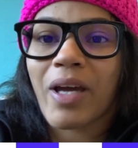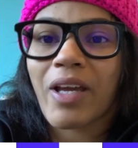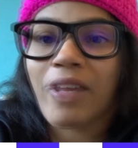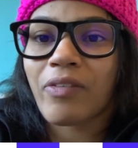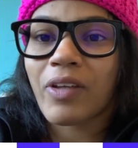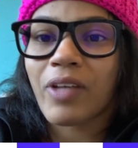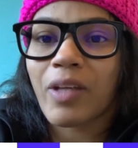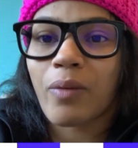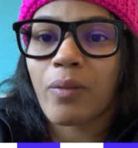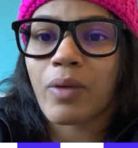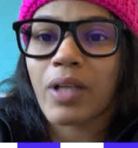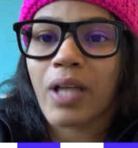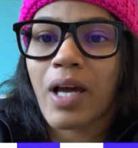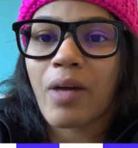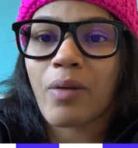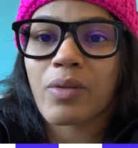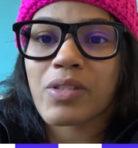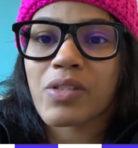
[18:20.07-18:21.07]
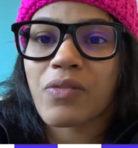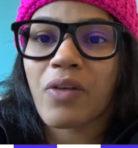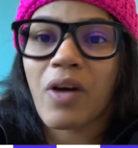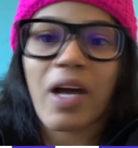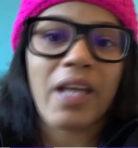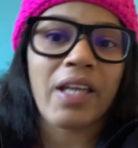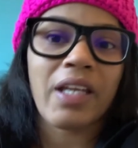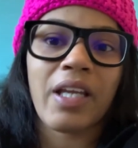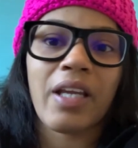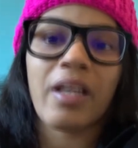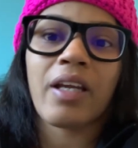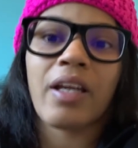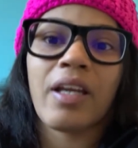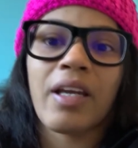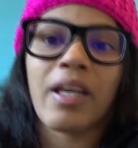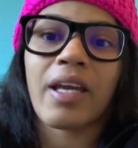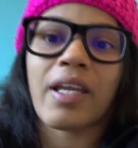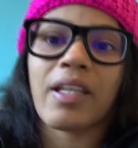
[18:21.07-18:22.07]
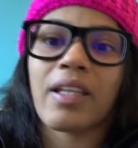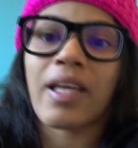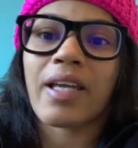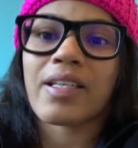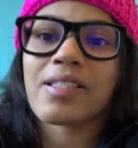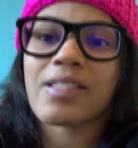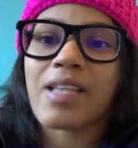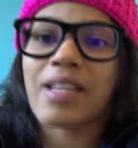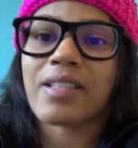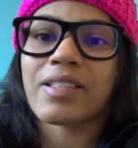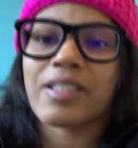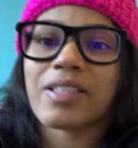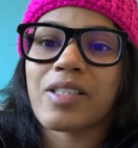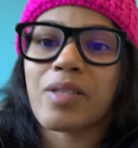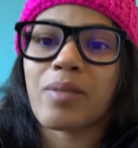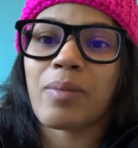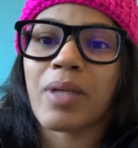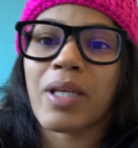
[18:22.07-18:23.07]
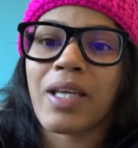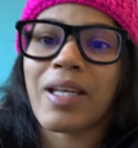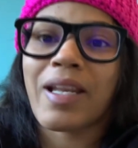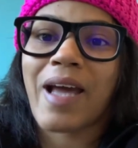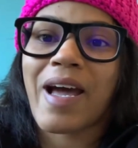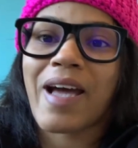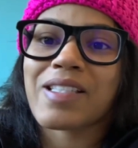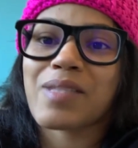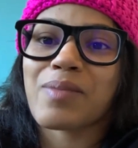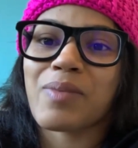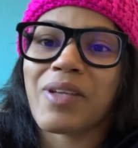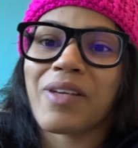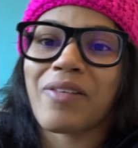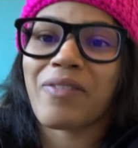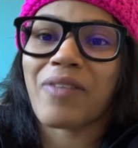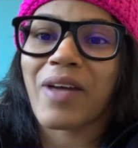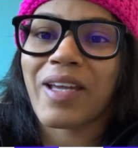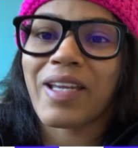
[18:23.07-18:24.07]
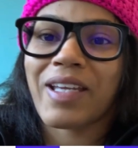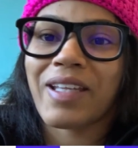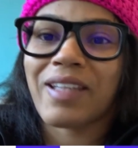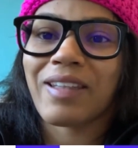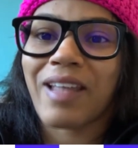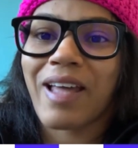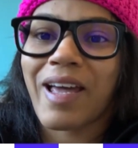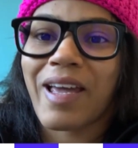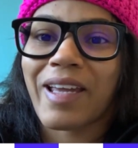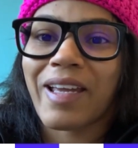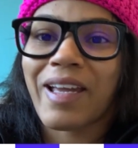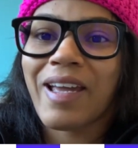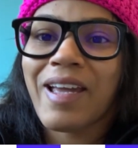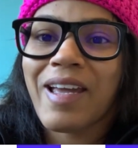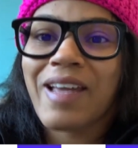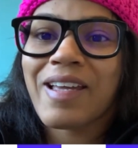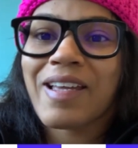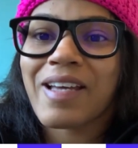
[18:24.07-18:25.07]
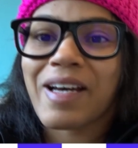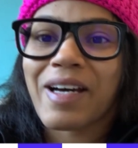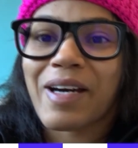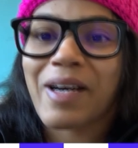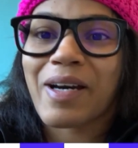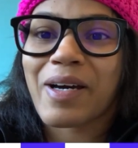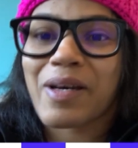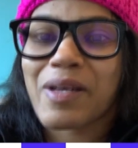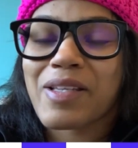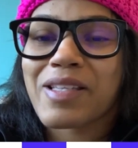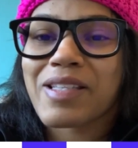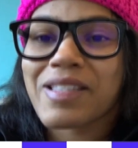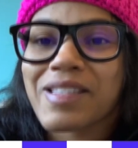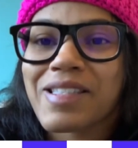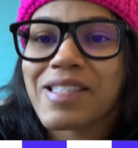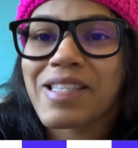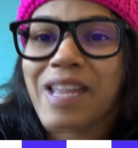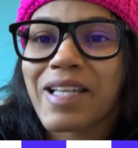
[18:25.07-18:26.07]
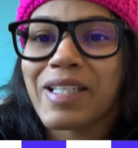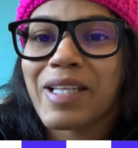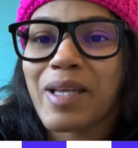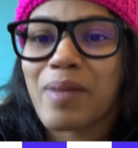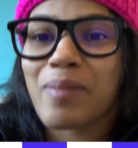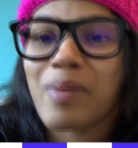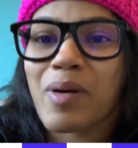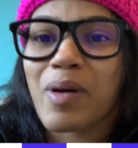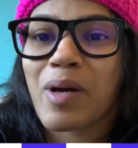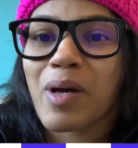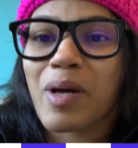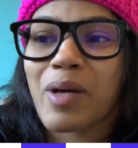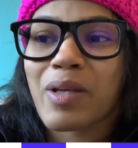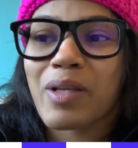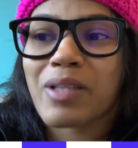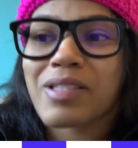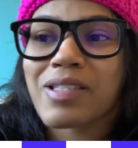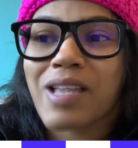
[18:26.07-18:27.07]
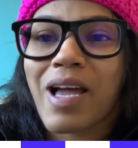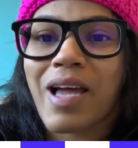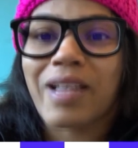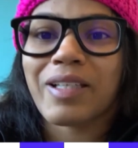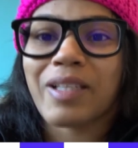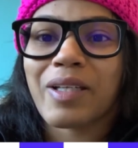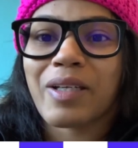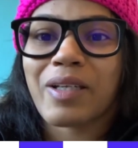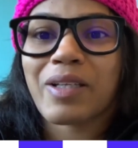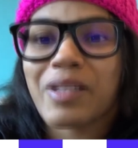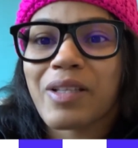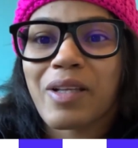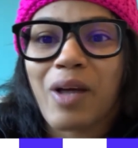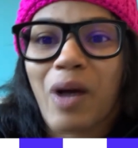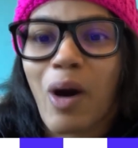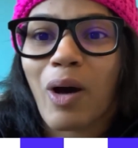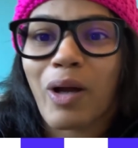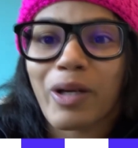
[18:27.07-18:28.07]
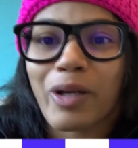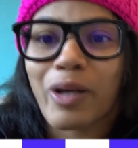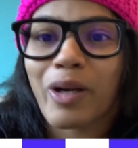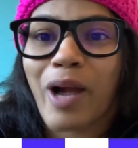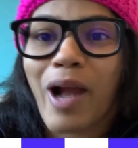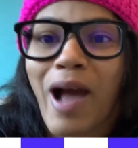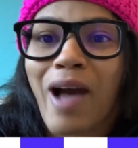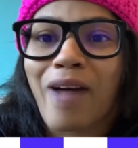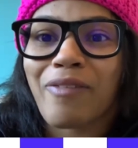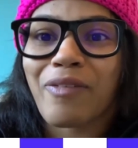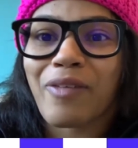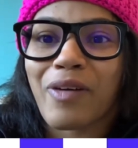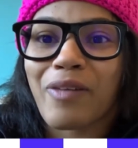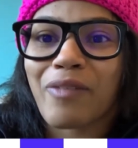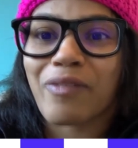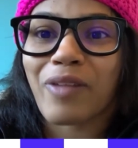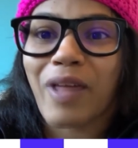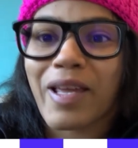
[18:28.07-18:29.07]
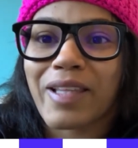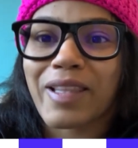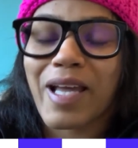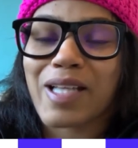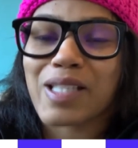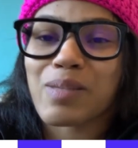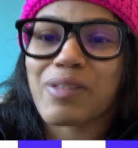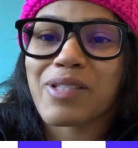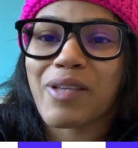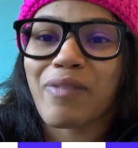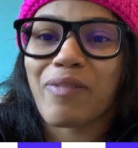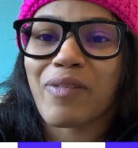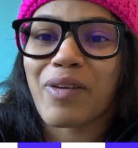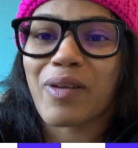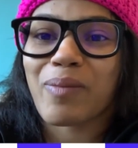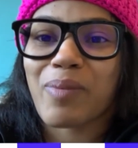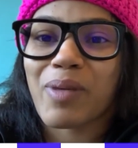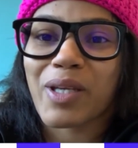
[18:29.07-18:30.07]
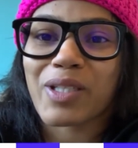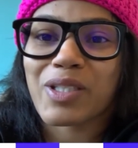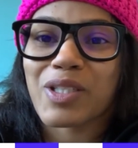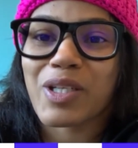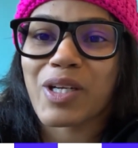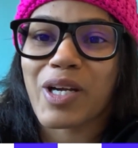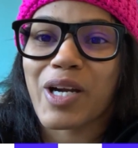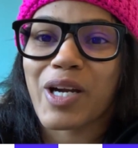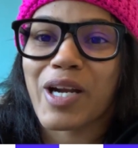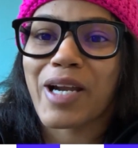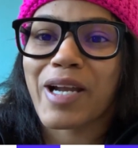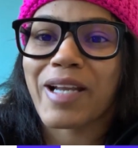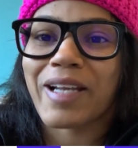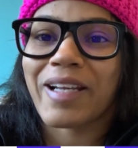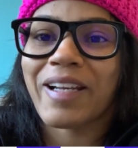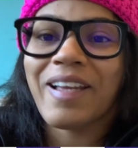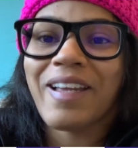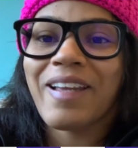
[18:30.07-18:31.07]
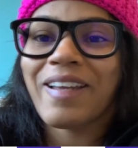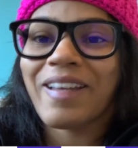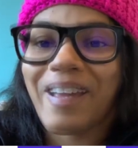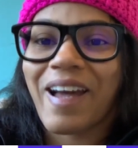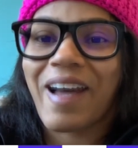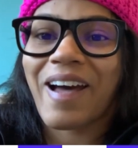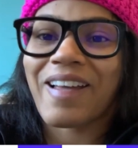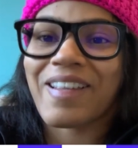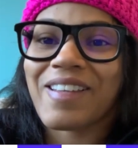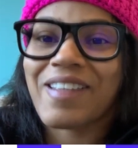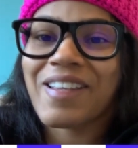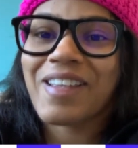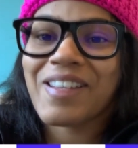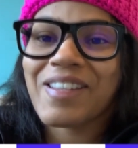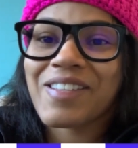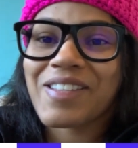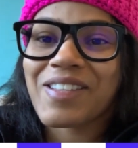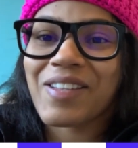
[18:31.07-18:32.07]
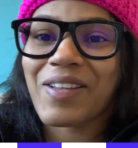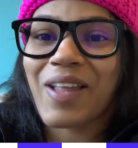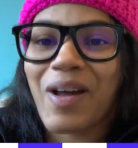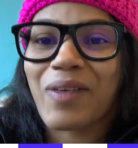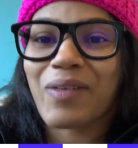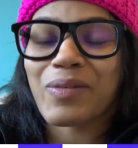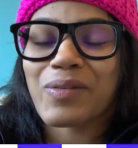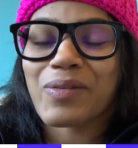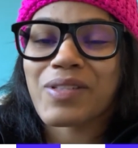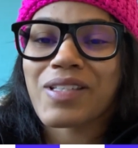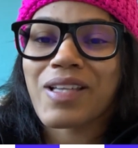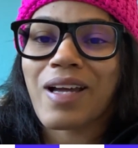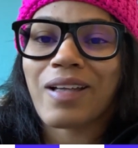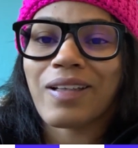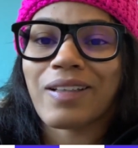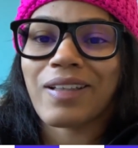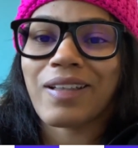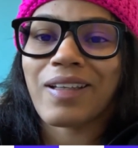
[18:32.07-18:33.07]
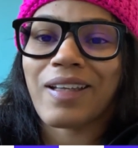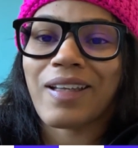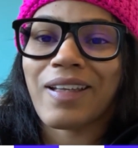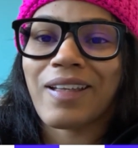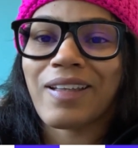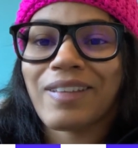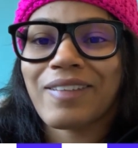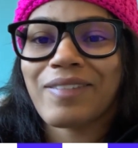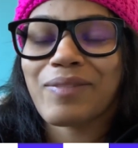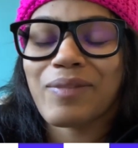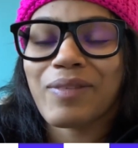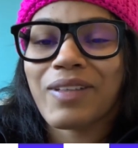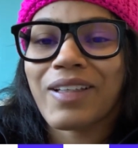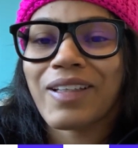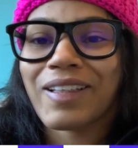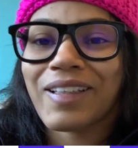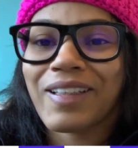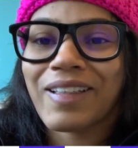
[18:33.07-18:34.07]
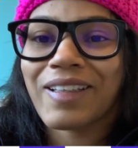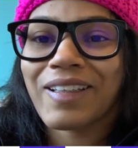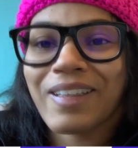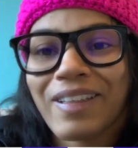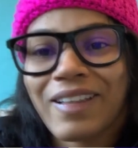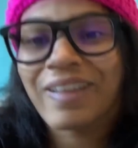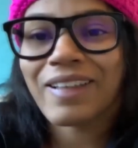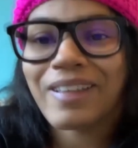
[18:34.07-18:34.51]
my feet when I was fighting and like sent it to me and asked me if I can like send him a signed autograph of like that specific picture. And yeah, so that one was kind of, but.